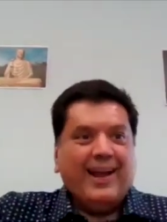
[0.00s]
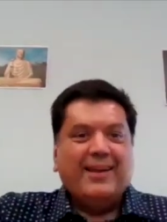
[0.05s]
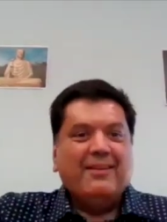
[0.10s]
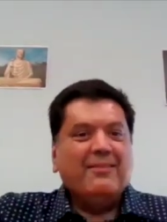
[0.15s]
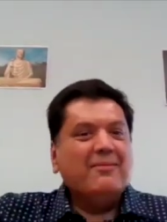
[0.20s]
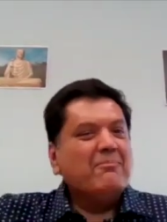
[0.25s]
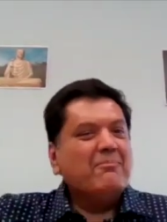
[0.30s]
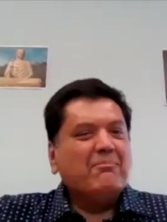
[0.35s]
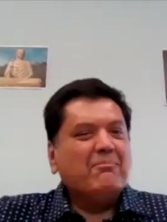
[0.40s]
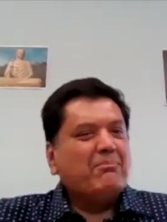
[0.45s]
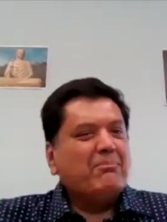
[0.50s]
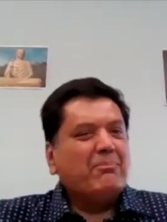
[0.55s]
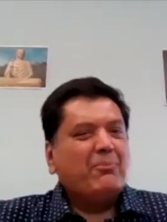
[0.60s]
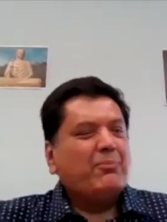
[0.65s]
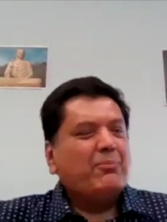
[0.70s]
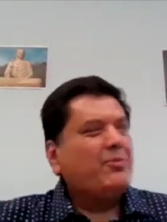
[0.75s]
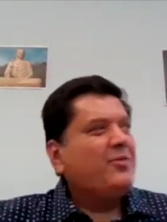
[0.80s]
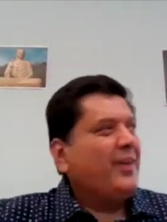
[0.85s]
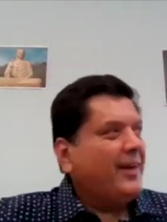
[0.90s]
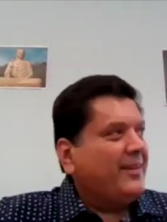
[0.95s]
And
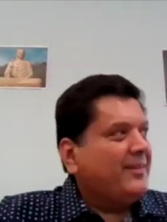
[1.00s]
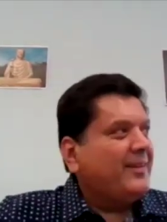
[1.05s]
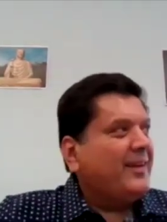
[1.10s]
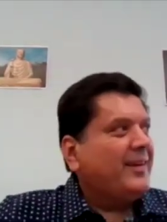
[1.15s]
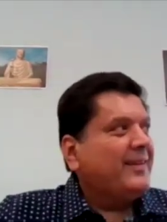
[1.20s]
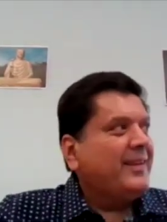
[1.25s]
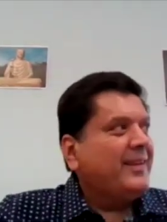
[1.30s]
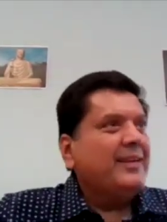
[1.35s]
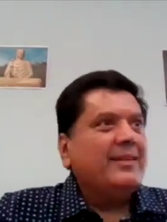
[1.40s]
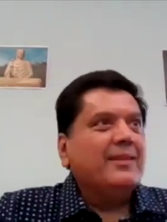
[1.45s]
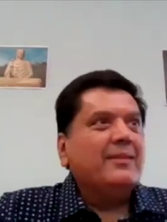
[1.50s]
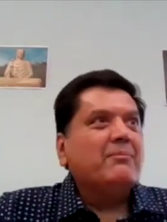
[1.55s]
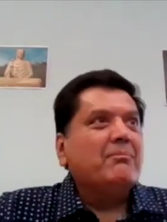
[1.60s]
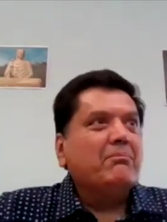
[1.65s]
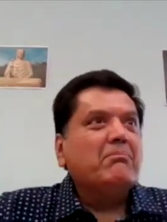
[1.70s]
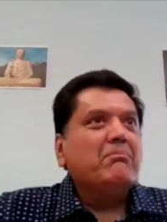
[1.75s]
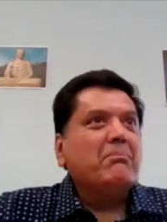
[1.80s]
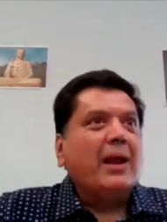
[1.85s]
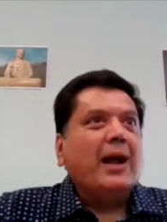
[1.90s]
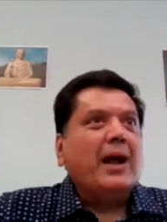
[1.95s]
chances are that
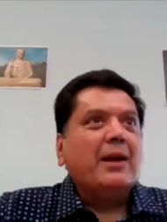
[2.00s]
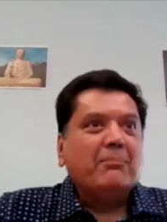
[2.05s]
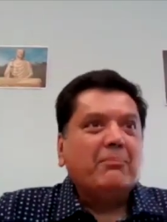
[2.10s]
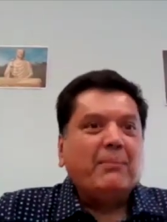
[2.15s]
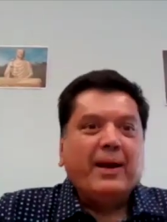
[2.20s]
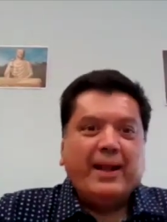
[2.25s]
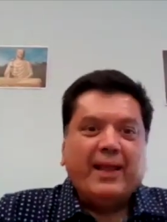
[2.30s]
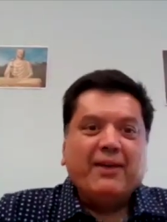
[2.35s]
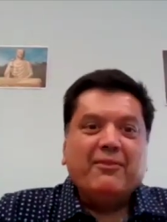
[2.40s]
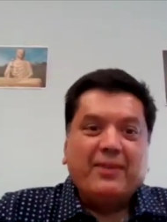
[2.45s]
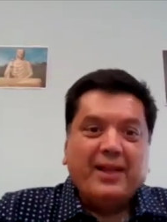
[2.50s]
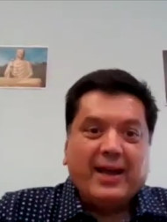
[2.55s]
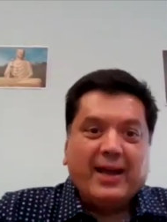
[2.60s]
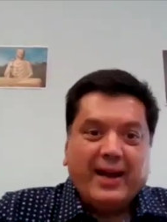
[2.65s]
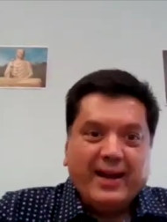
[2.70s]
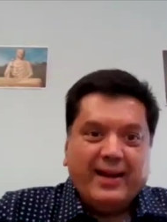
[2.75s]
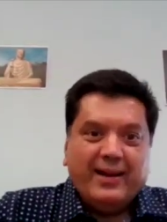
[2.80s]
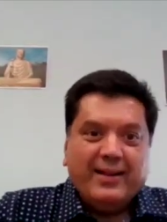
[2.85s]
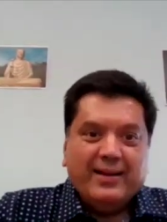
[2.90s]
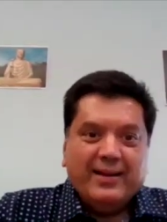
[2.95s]
the plant might have
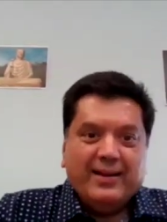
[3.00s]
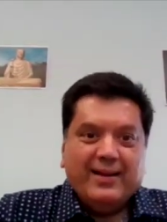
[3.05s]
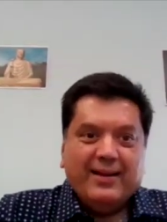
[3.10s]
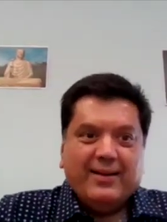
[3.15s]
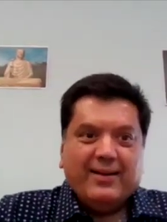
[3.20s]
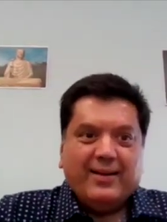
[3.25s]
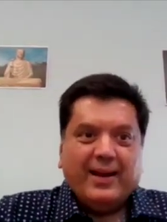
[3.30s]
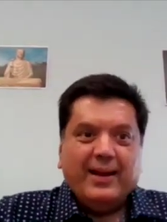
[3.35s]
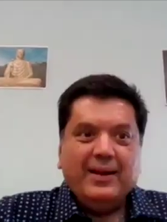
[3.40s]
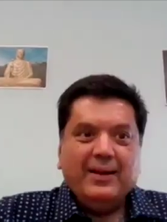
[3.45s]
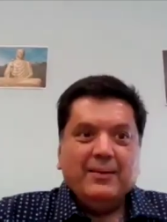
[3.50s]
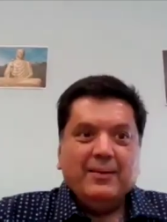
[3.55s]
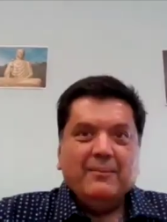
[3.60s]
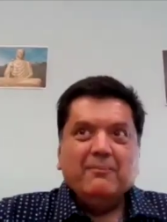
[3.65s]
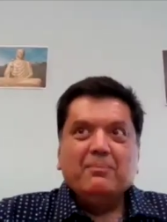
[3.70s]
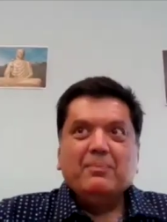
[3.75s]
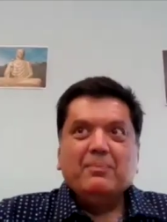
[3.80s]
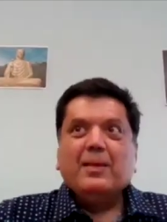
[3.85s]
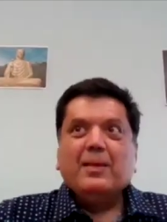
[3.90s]
died, right?